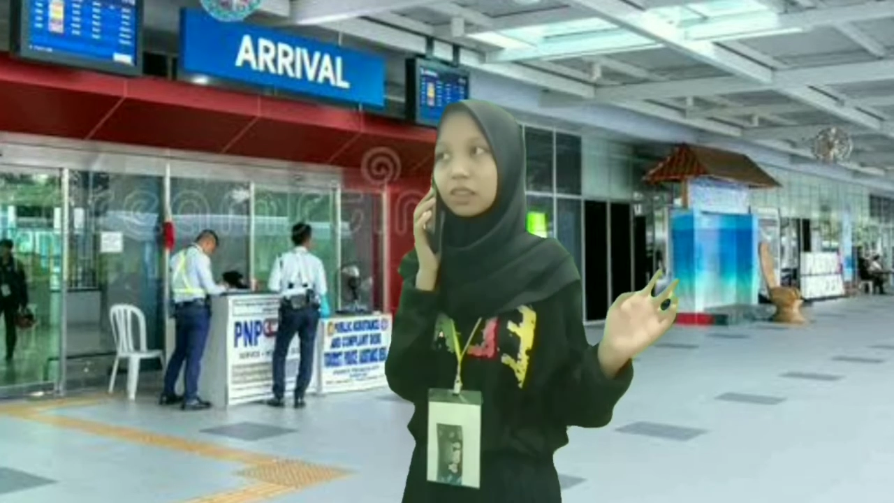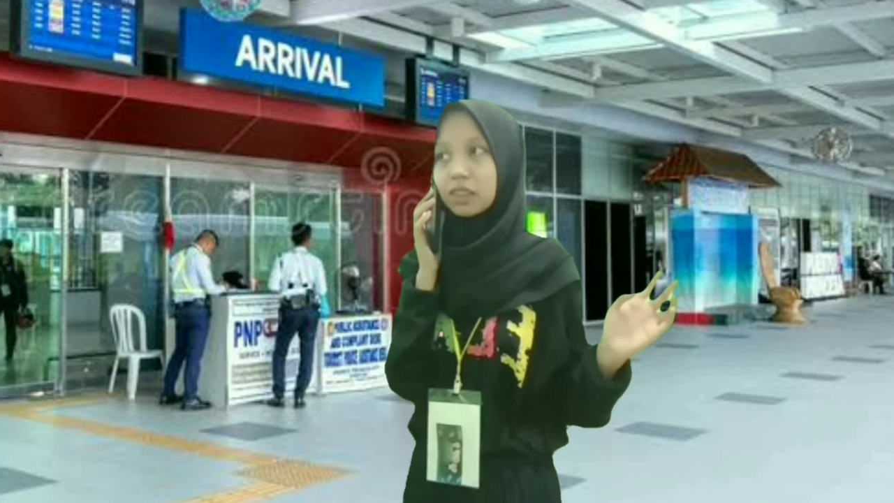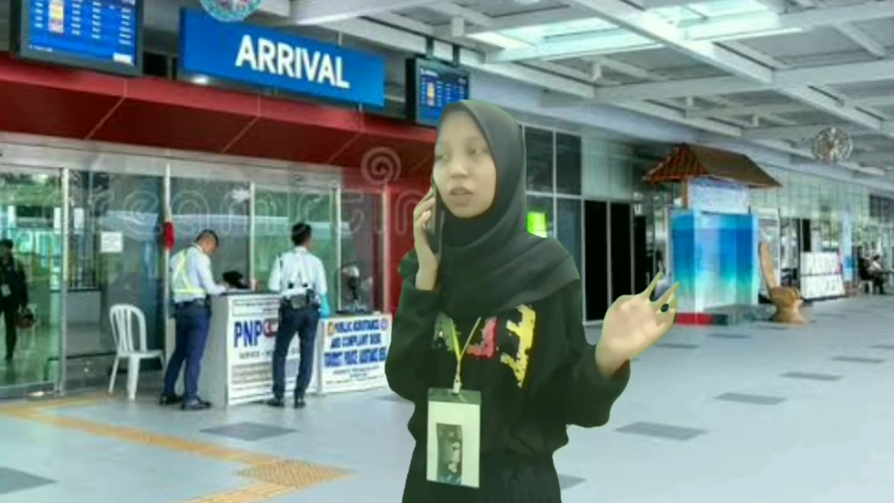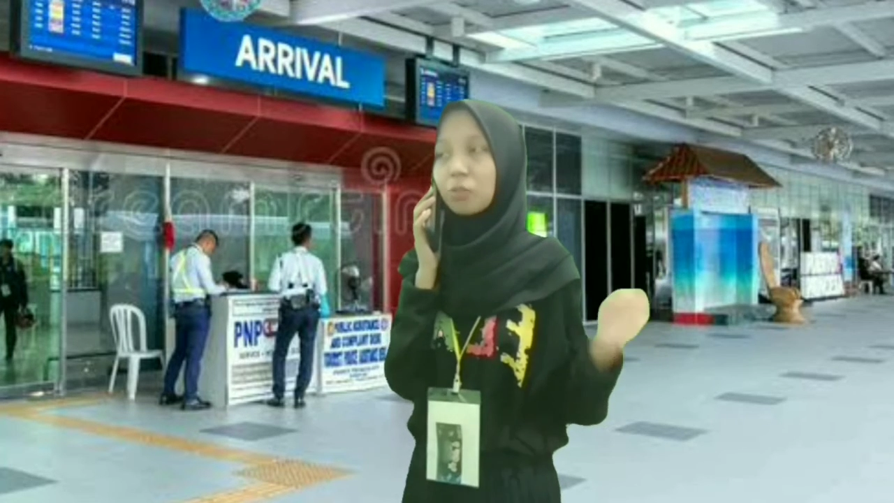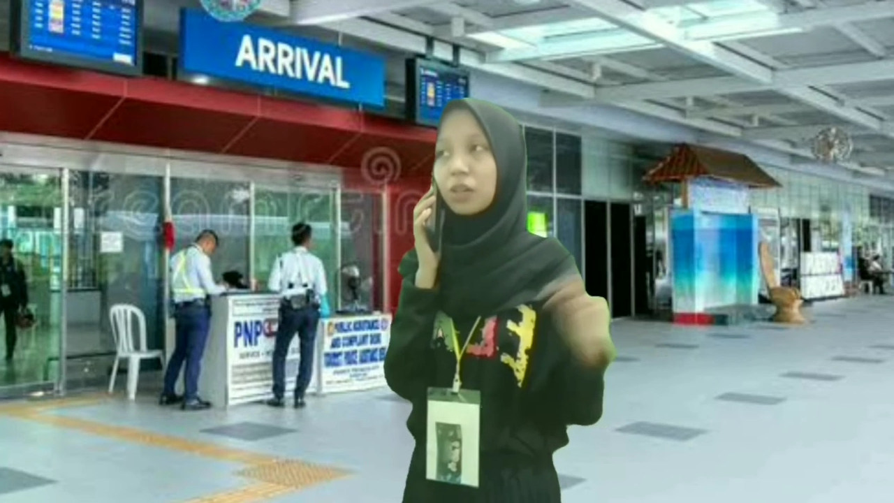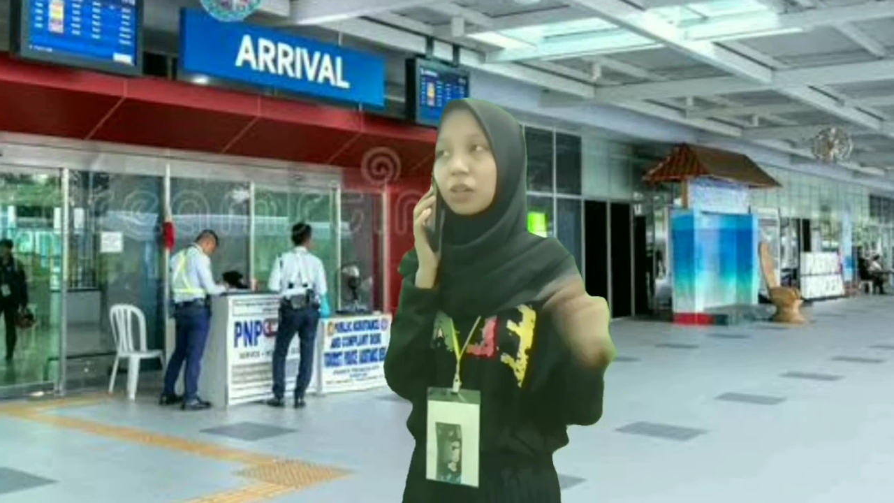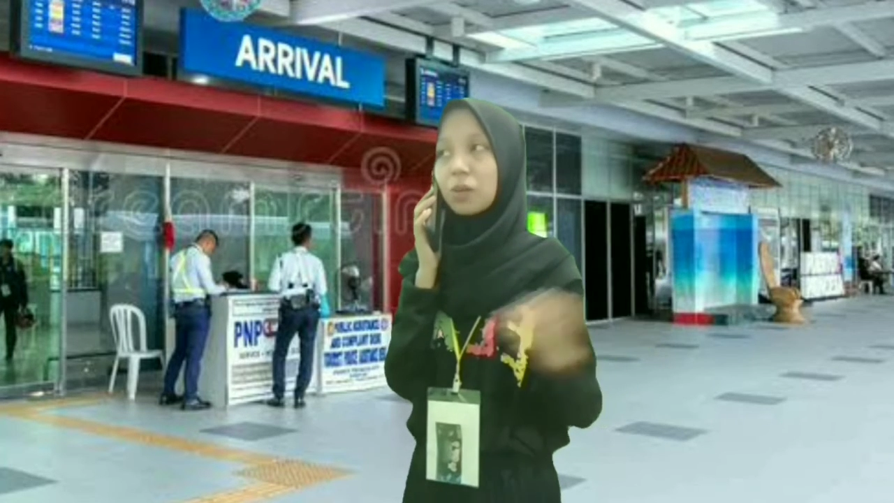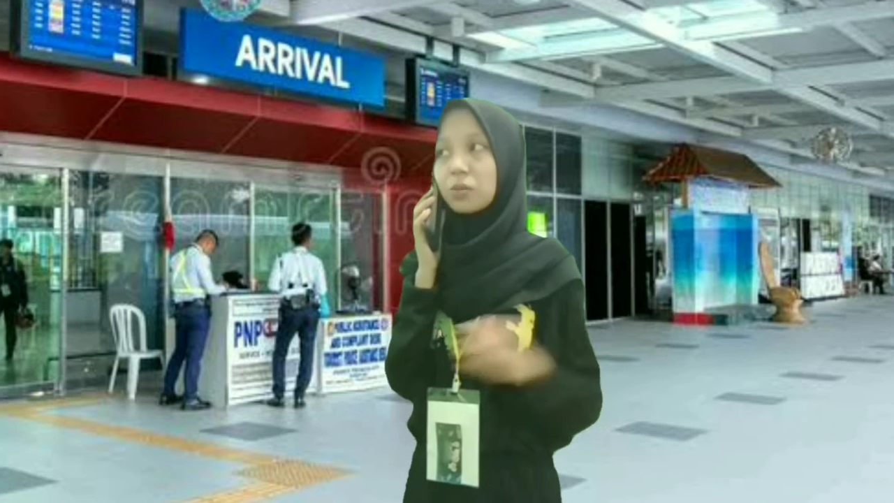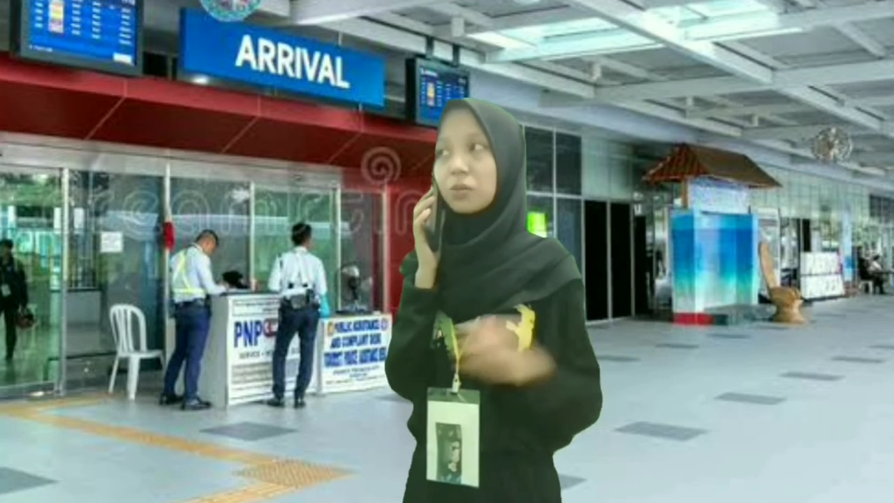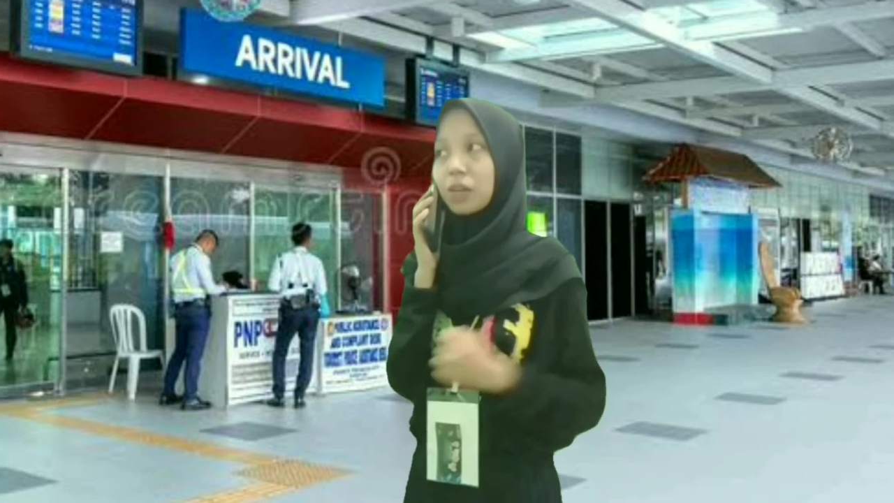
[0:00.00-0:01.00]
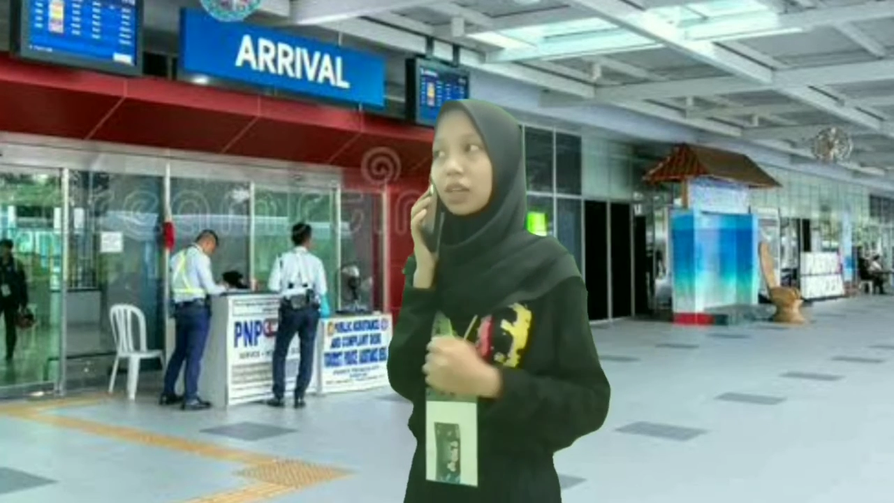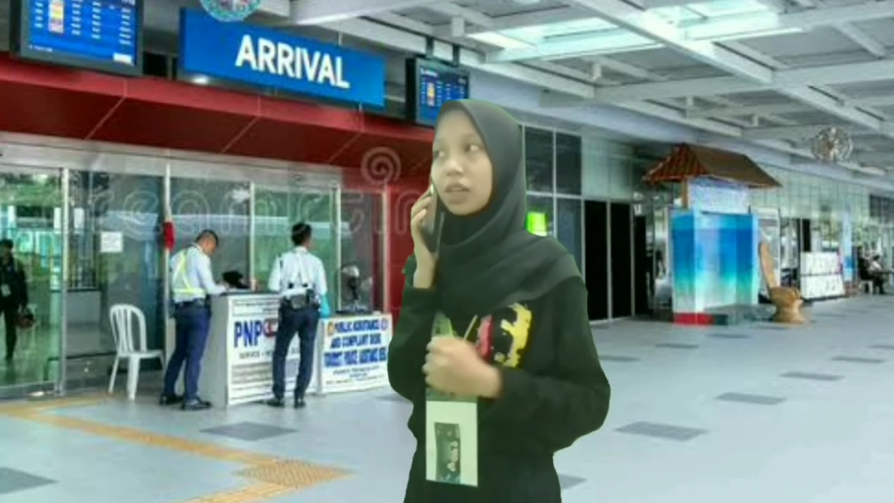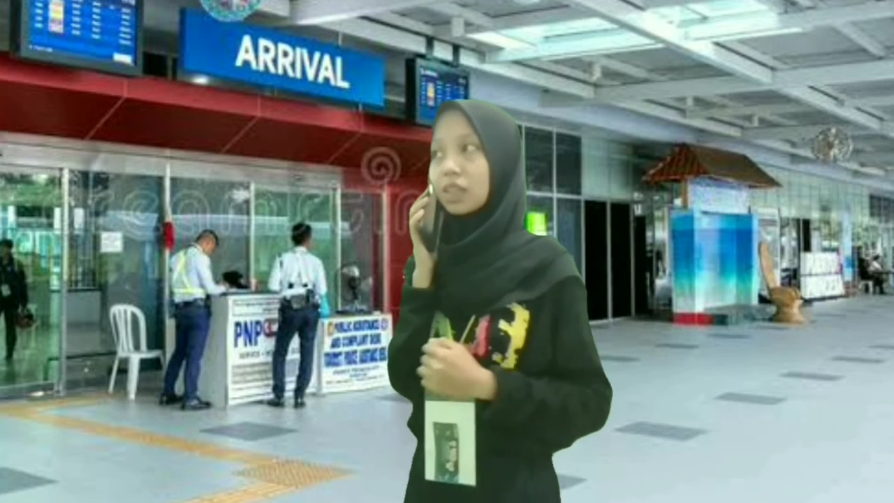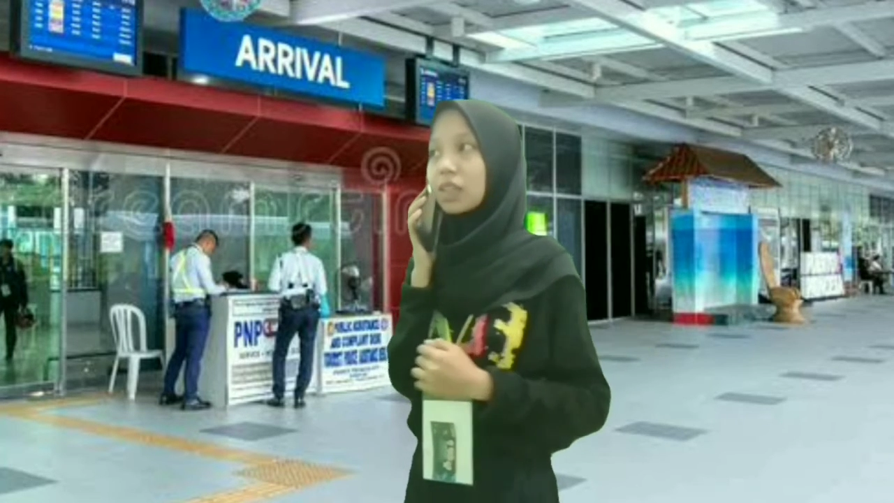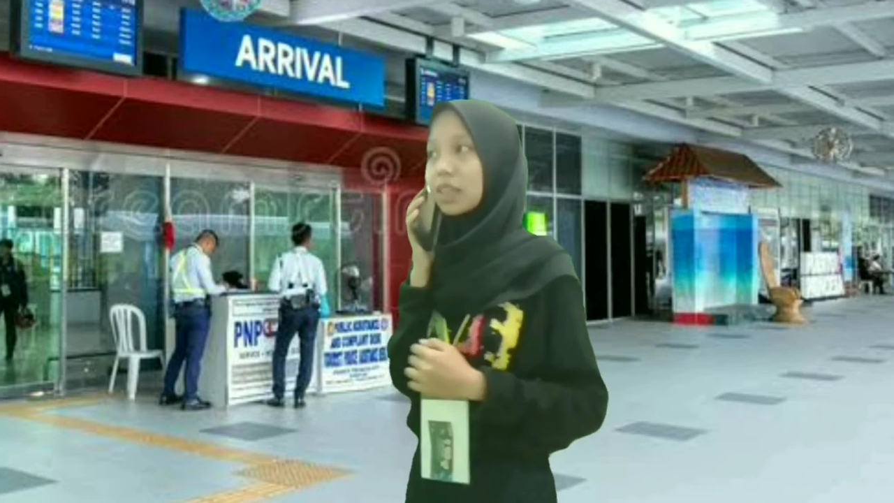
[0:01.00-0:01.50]
because we are
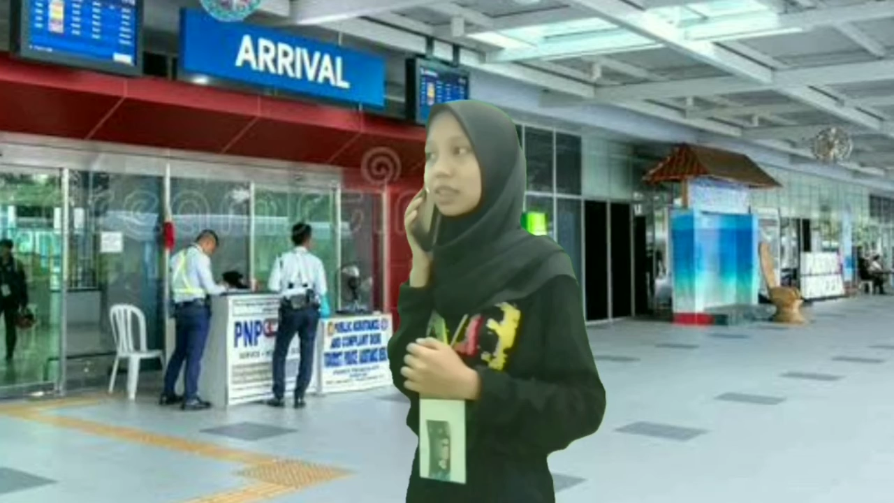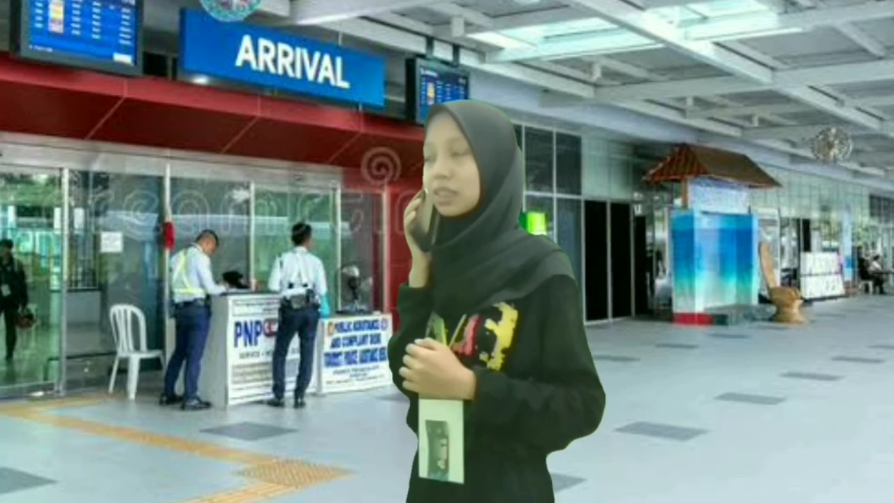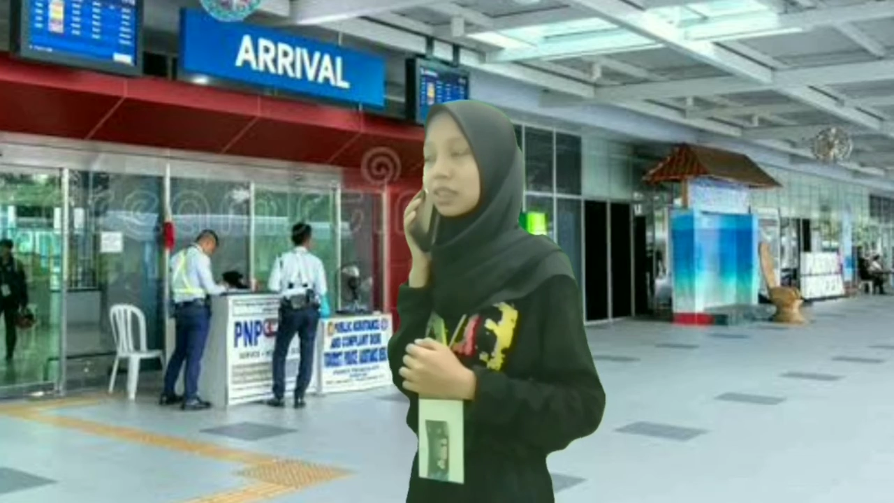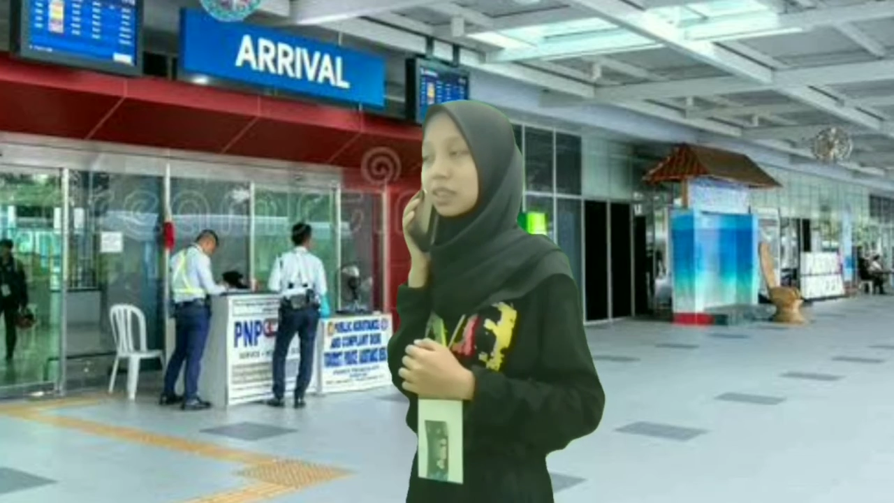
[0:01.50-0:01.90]
already here.